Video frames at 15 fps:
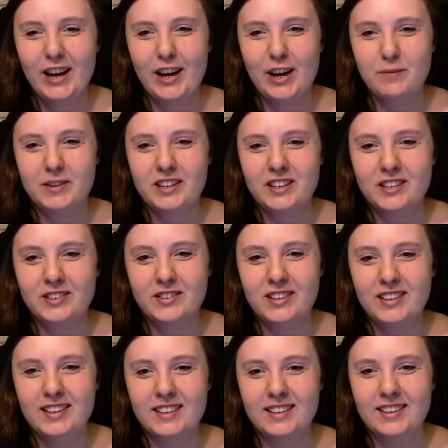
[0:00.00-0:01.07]
I'm pretty sure
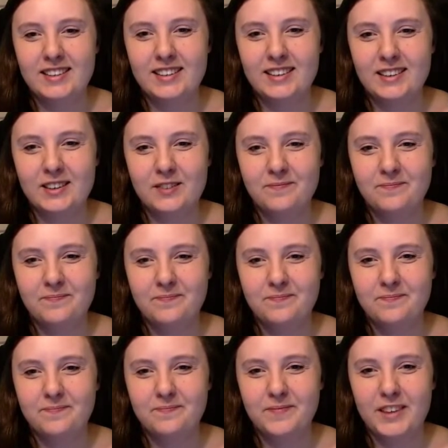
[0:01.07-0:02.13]
that
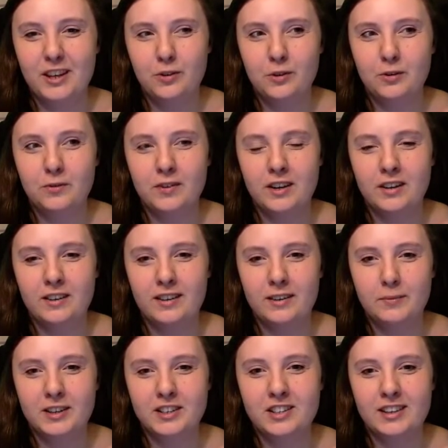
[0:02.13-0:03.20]
he would very
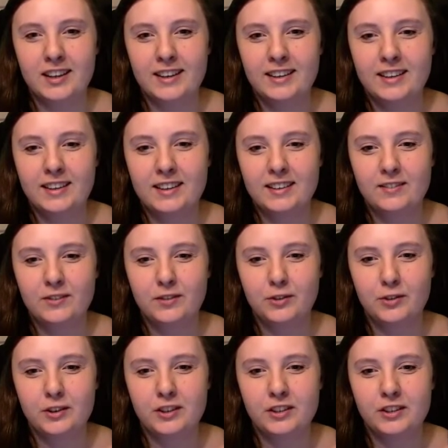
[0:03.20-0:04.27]
much like
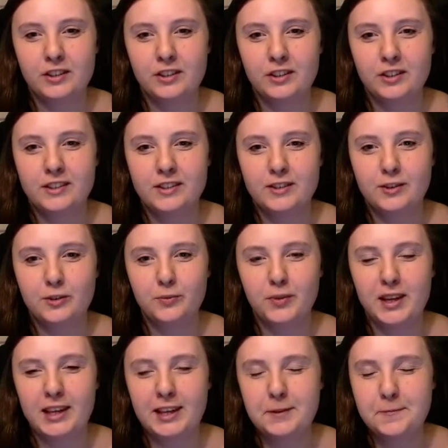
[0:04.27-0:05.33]
for Dirk to
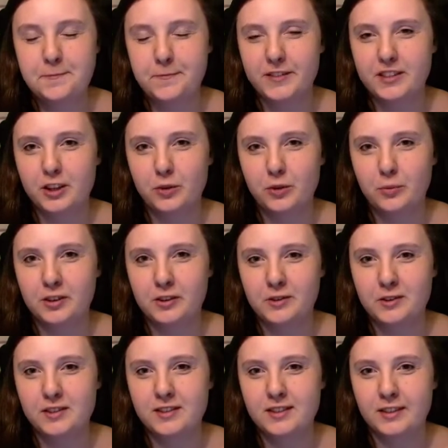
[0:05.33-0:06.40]
be someone
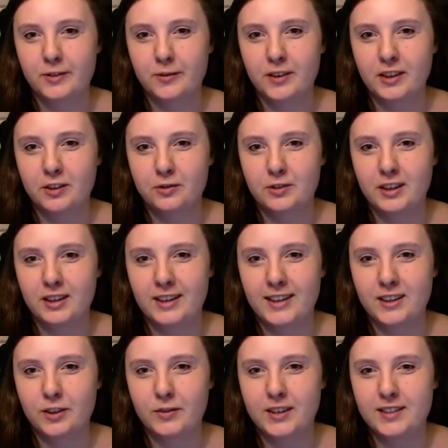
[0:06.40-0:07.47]
who's an
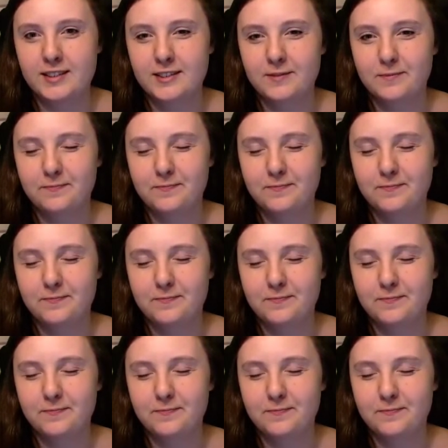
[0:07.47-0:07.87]
affiliate of his.